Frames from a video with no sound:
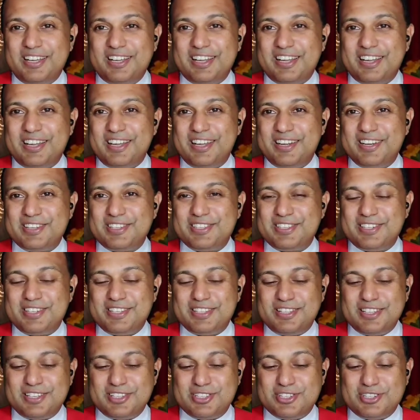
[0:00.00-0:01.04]

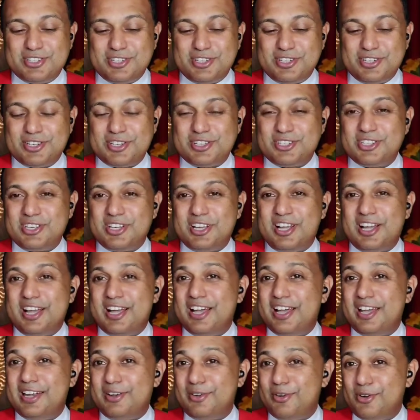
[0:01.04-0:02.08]
against the church
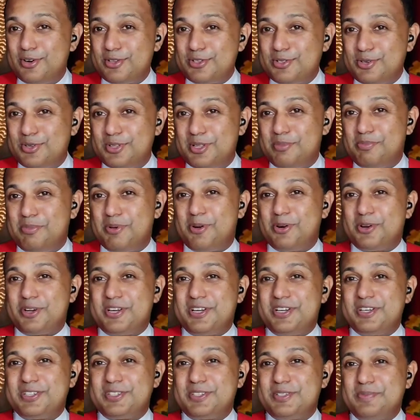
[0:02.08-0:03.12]
and also the
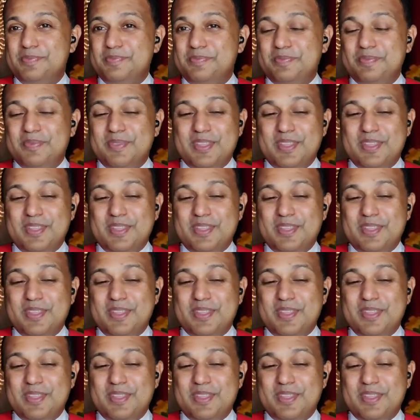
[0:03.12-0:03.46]
plotters,